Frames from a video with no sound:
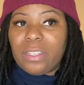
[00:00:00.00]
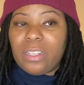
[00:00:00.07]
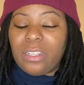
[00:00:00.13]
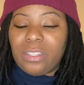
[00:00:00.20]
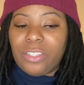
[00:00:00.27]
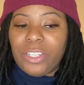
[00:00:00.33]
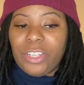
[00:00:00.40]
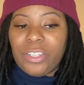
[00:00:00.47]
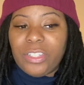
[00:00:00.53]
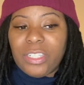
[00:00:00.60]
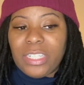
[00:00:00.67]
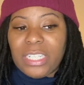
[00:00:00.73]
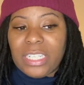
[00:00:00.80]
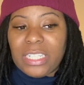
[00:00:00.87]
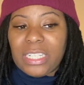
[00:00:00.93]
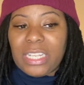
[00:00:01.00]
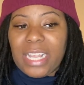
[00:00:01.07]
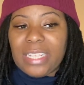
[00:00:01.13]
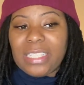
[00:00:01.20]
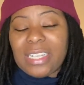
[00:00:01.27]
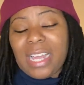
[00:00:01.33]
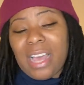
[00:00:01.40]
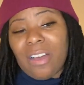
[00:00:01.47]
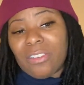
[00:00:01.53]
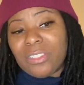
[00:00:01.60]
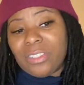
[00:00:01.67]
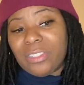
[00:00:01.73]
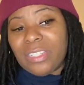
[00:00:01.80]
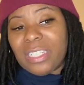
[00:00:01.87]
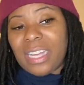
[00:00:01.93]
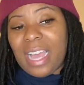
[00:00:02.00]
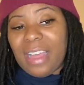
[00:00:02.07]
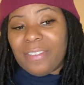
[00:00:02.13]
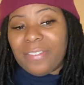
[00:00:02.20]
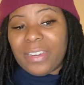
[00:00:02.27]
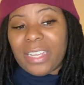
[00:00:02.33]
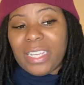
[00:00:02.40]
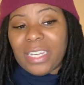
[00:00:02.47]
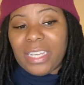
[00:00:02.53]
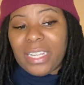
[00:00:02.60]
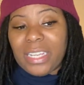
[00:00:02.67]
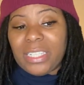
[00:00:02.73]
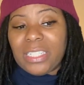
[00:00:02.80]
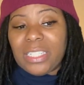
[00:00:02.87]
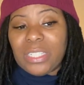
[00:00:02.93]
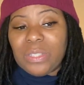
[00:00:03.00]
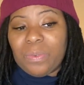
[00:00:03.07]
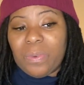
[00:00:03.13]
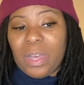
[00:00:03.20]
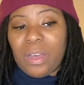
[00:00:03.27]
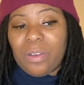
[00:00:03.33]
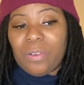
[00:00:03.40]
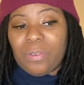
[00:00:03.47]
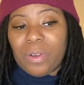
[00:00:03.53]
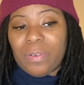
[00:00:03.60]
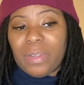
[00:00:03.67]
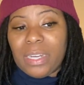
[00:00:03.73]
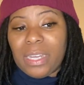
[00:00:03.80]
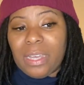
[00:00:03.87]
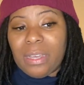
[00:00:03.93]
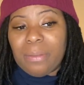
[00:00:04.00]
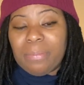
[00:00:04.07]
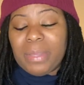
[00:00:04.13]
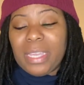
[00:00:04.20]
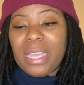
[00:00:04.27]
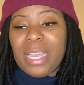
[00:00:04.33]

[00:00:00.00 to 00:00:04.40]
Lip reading: church dance class, and I also did African dance as well growing up.